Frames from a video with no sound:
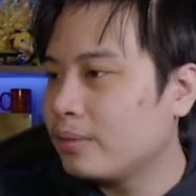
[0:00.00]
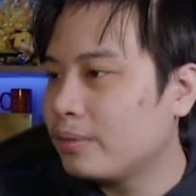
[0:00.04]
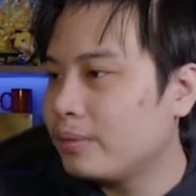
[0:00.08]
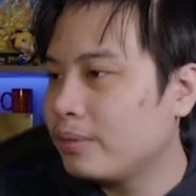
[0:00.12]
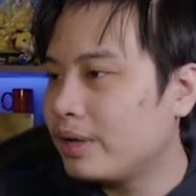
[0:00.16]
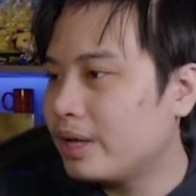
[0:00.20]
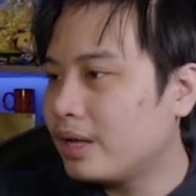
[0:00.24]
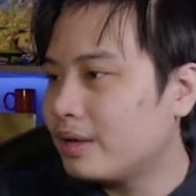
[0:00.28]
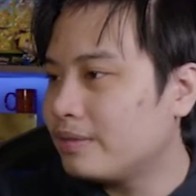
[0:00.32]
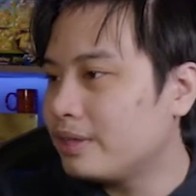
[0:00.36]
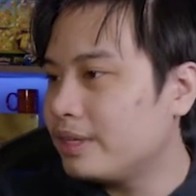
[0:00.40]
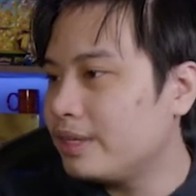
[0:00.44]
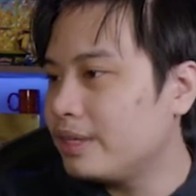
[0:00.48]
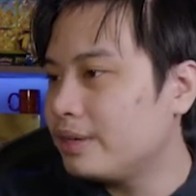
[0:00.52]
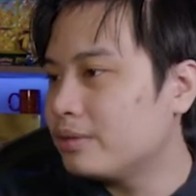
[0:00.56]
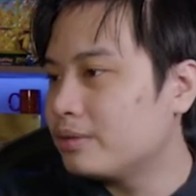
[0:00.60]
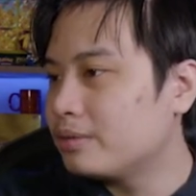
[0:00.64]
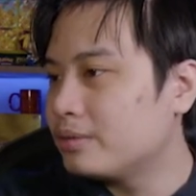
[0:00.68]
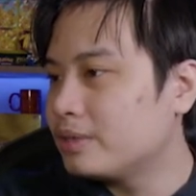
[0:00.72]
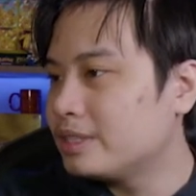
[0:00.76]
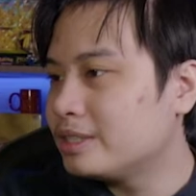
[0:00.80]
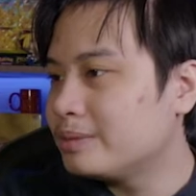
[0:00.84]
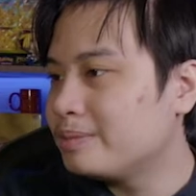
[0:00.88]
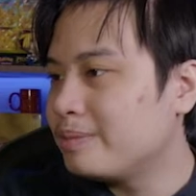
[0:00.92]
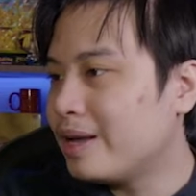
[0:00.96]
We have a
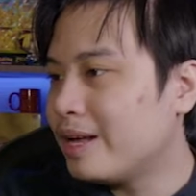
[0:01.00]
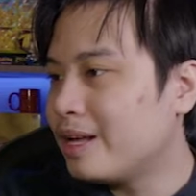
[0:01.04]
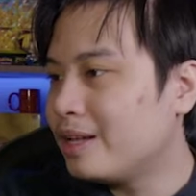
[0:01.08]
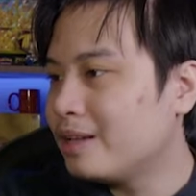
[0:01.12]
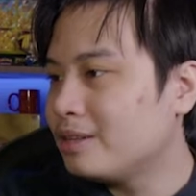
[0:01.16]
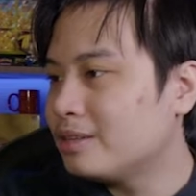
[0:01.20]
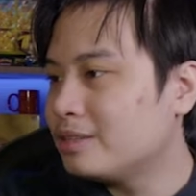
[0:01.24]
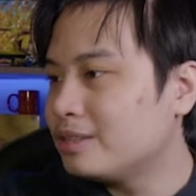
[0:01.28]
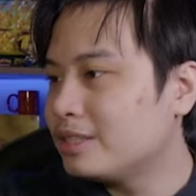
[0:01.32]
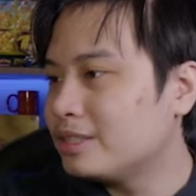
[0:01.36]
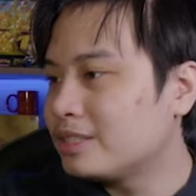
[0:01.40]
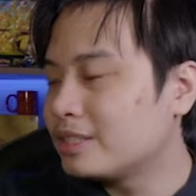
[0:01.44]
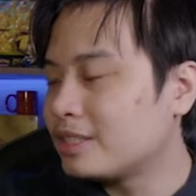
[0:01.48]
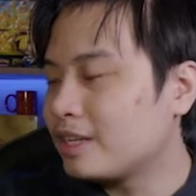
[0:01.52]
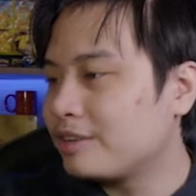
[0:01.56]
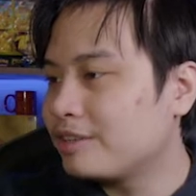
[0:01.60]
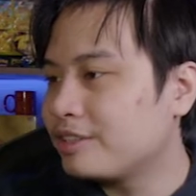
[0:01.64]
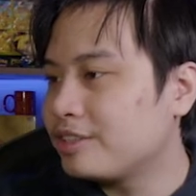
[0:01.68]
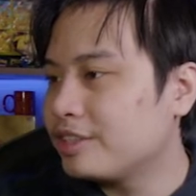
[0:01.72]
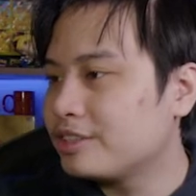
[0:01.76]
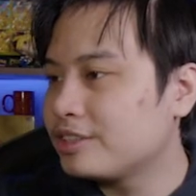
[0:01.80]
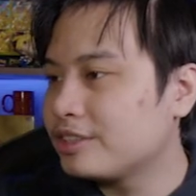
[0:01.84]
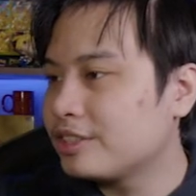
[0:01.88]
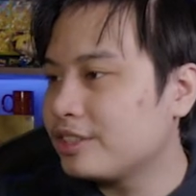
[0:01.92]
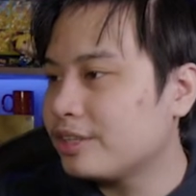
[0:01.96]
Rizabelle the Star
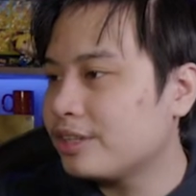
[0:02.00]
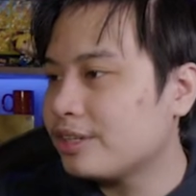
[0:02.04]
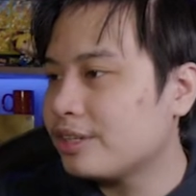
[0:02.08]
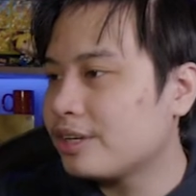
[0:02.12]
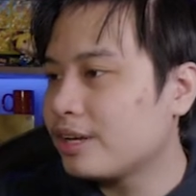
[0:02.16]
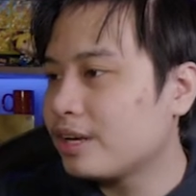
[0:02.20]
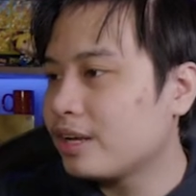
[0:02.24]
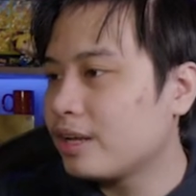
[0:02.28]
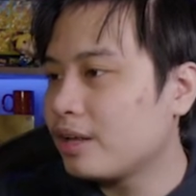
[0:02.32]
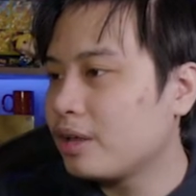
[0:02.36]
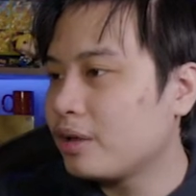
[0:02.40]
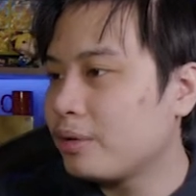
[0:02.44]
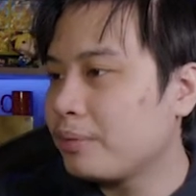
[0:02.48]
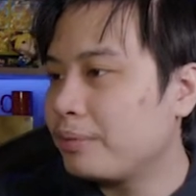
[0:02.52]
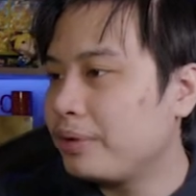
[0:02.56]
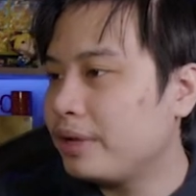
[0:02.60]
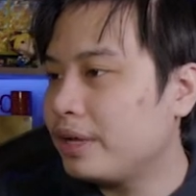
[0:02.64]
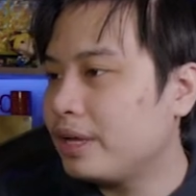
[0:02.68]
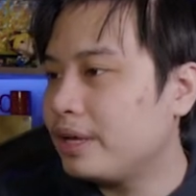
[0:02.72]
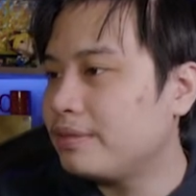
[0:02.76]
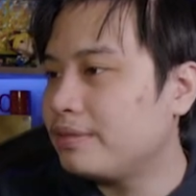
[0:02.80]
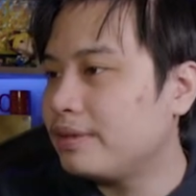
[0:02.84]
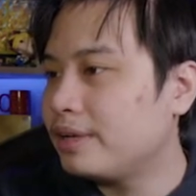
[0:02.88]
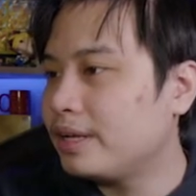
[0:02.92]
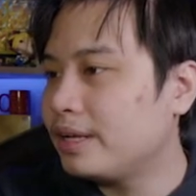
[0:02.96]
Adjuster. We
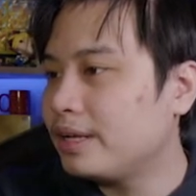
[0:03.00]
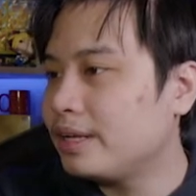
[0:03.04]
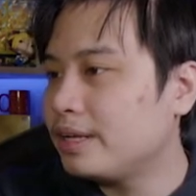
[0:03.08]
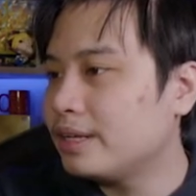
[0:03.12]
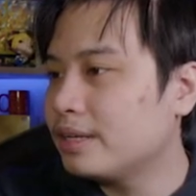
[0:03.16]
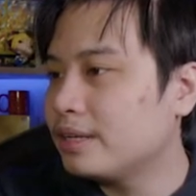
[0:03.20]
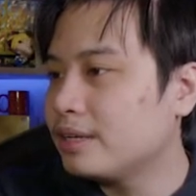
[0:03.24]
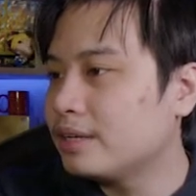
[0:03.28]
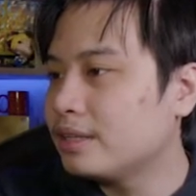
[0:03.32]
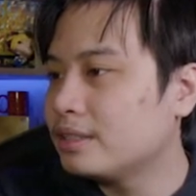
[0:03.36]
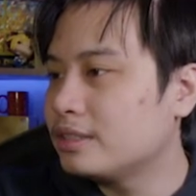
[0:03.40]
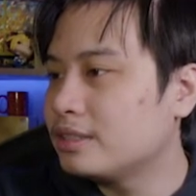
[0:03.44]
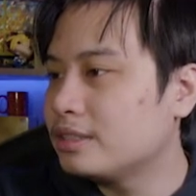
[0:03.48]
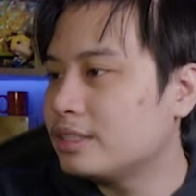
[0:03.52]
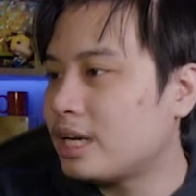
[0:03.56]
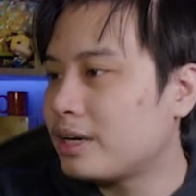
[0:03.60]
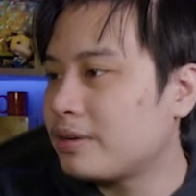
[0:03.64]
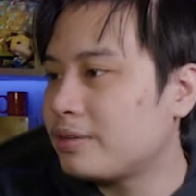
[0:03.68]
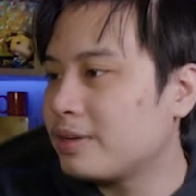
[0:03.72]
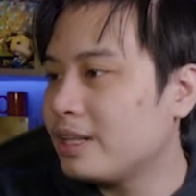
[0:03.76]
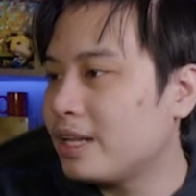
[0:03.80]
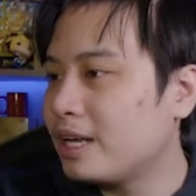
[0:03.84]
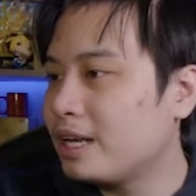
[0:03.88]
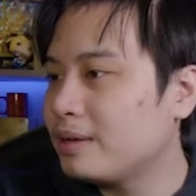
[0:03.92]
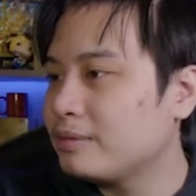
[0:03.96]
have a
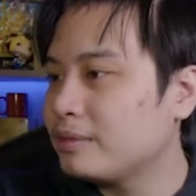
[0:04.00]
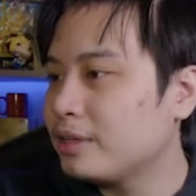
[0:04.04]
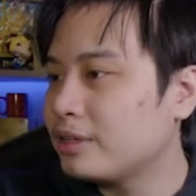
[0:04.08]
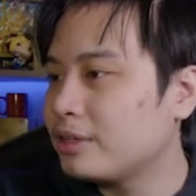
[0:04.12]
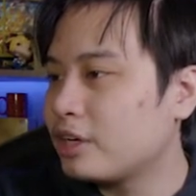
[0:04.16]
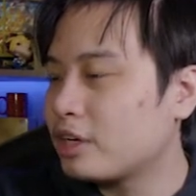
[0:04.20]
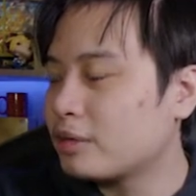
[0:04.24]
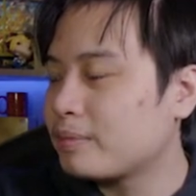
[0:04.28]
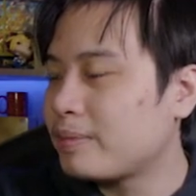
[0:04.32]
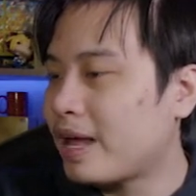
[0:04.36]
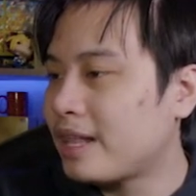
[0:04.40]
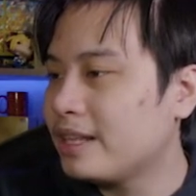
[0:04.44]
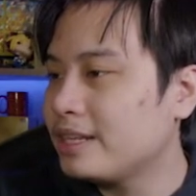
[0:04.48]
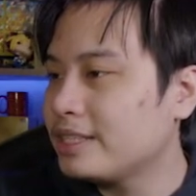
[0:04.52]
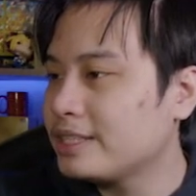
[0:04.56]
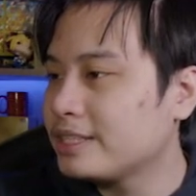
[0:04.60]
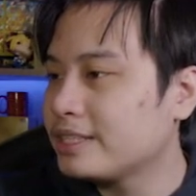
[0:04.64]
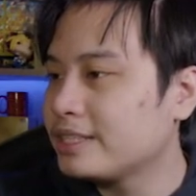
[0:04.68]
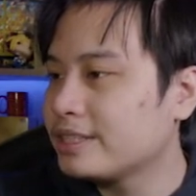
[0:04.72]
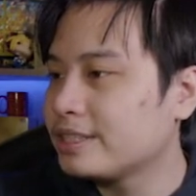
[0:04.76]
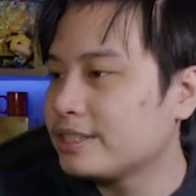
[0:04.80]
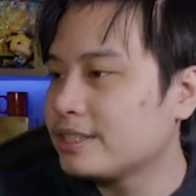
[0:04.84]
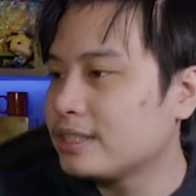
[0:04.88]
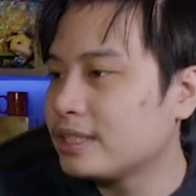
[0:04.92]
Zaralam the Dark Palace,